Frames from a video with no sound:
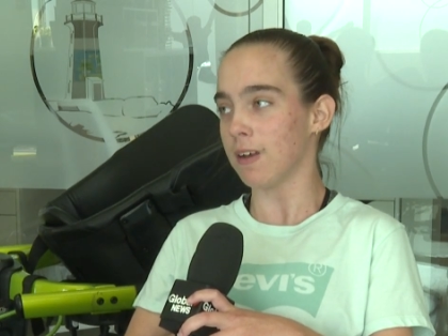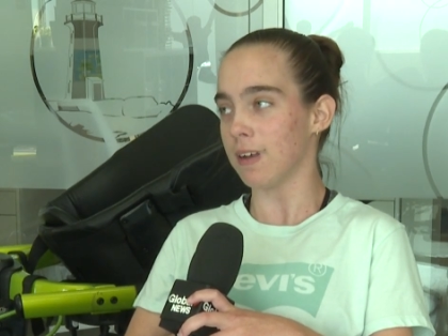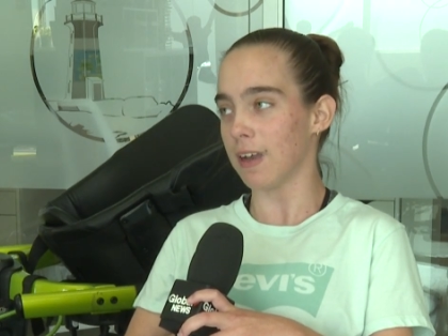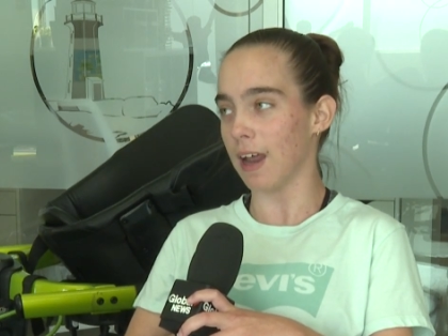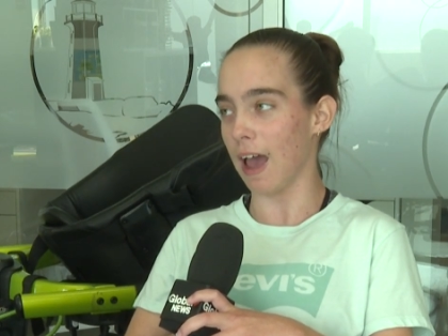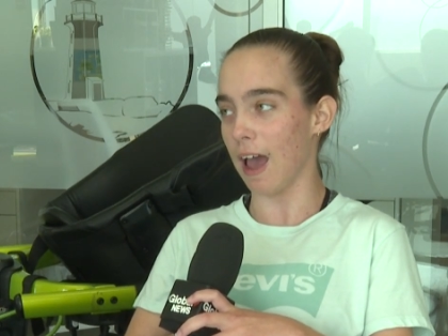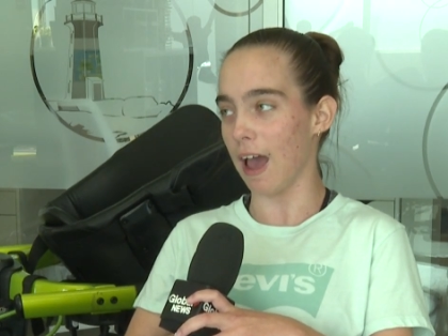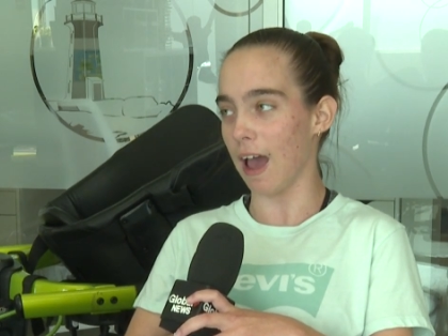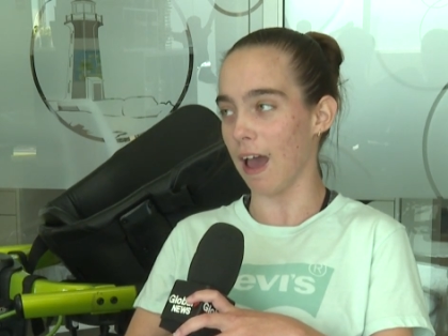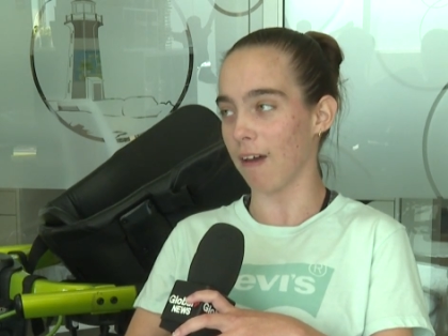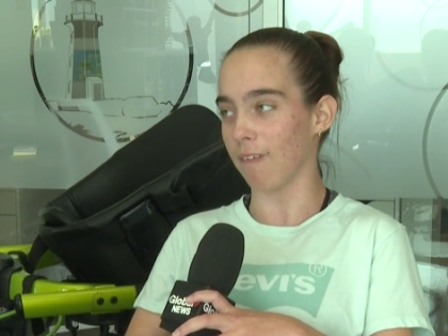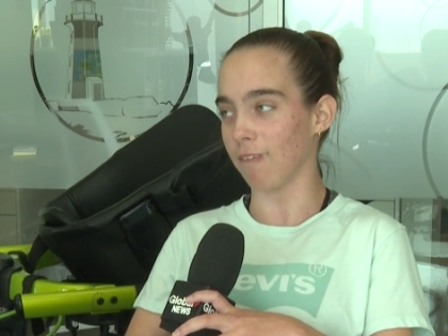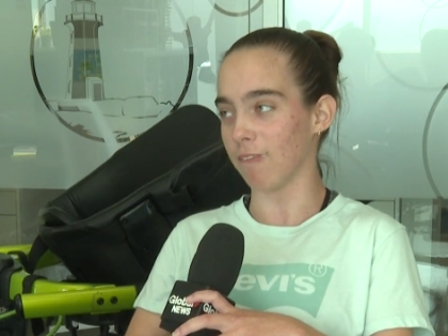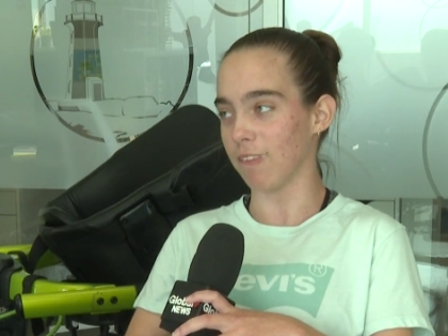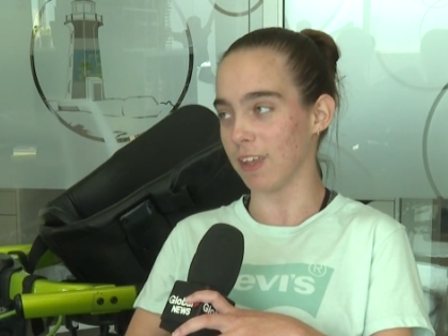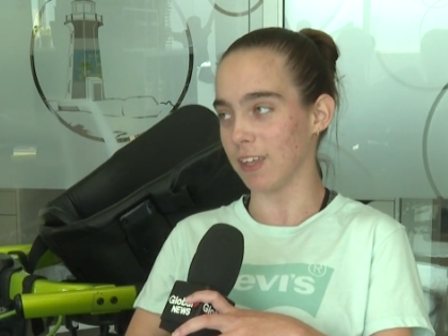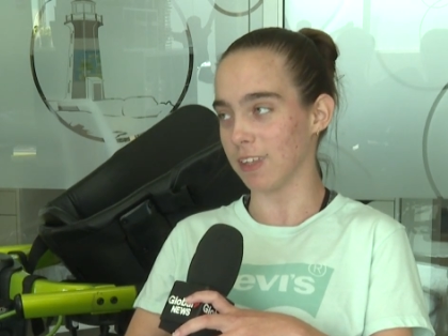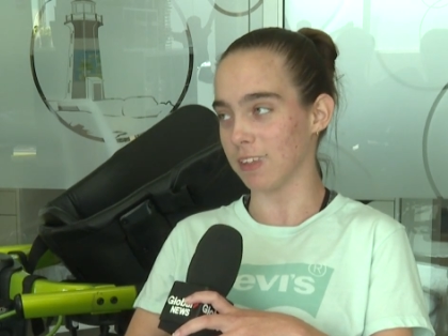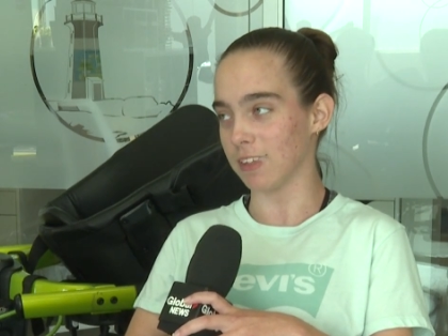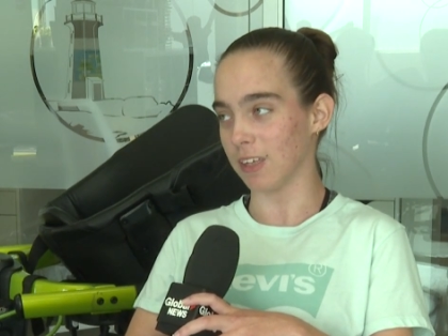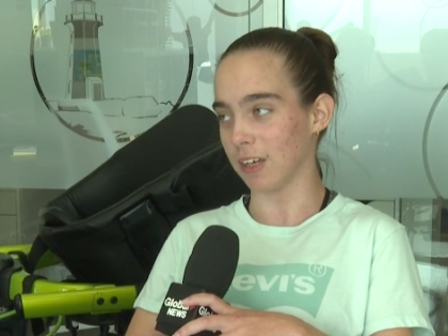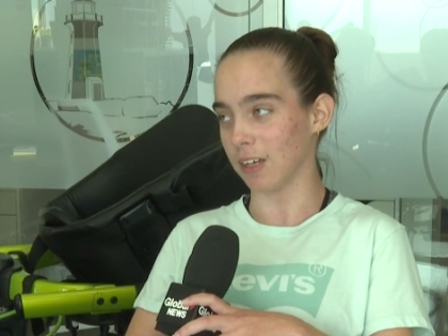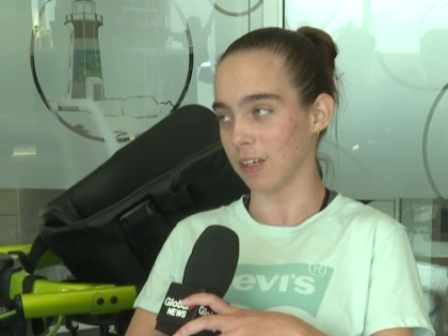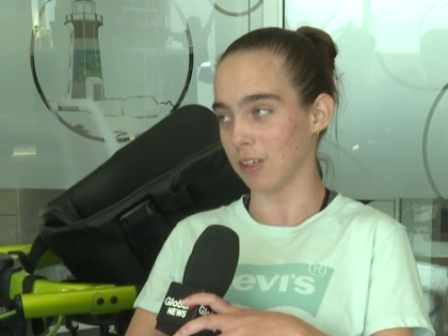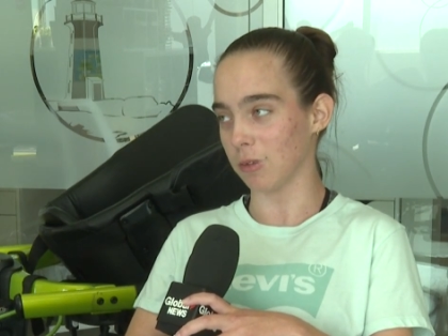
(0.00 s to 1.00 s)
to have
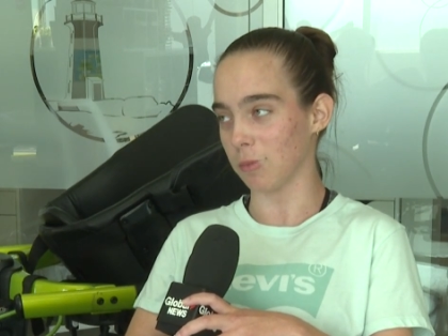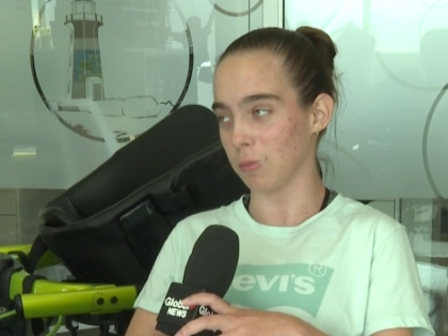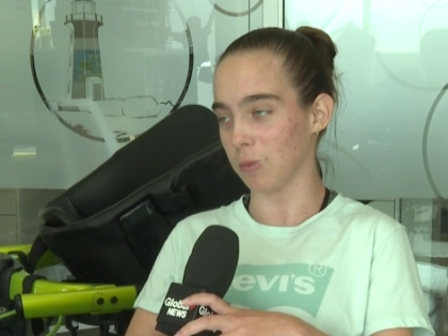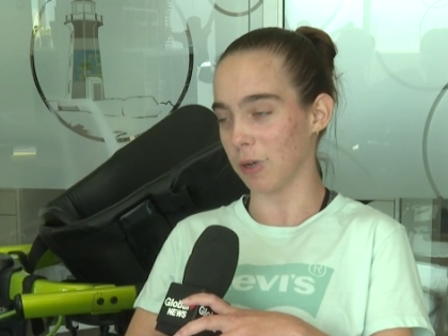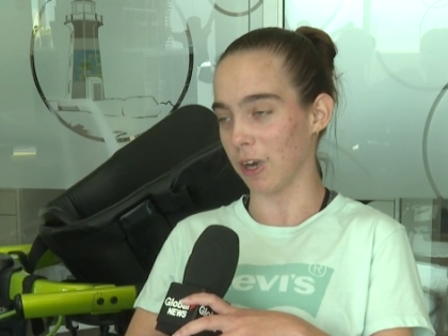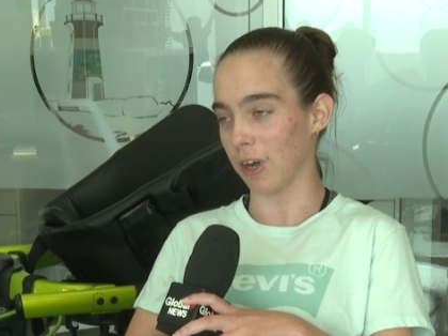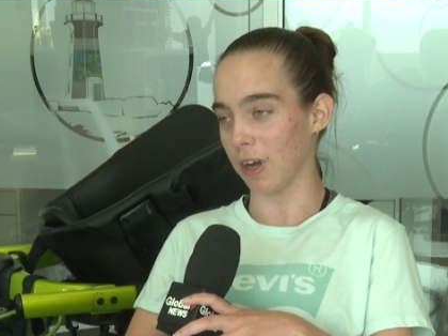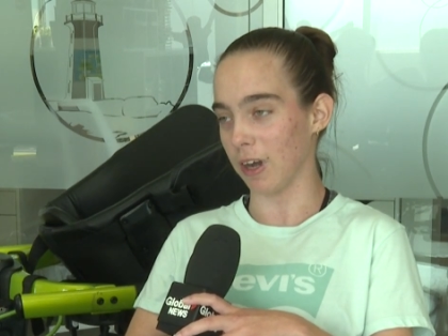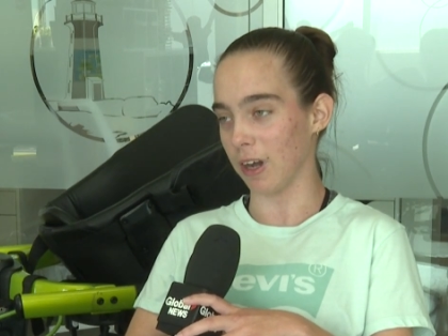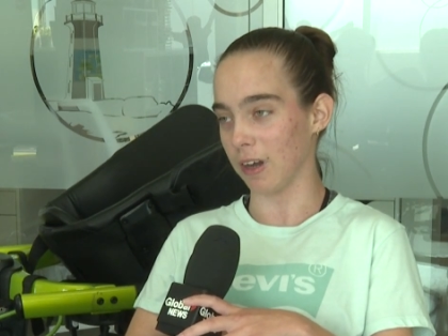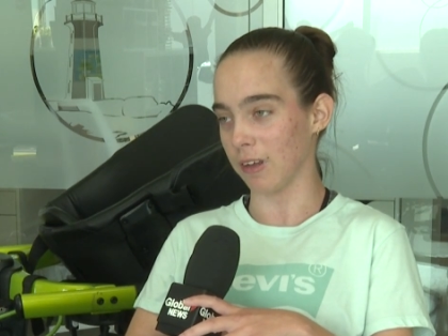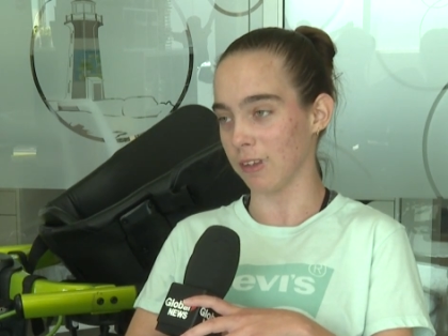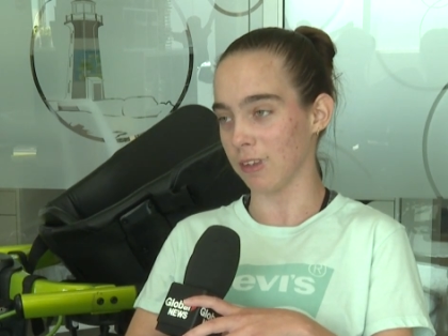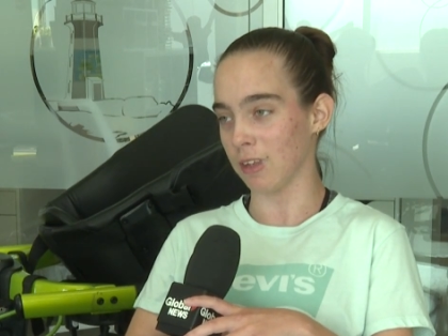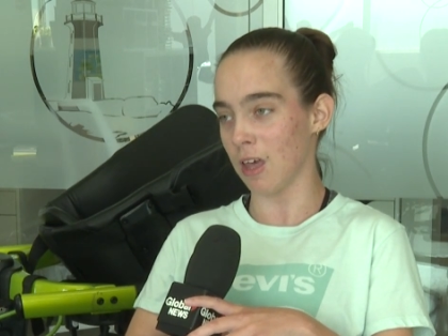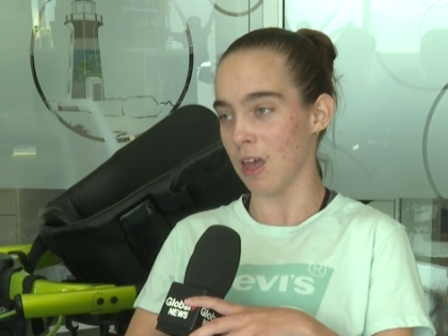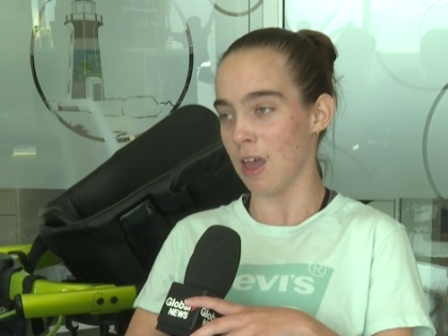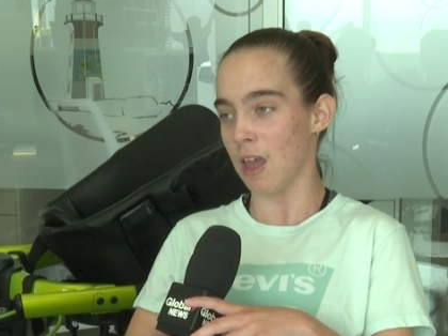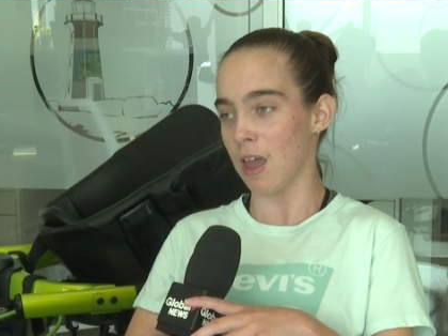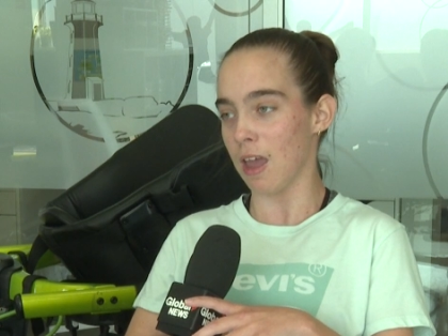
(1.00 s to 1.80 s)
this experience.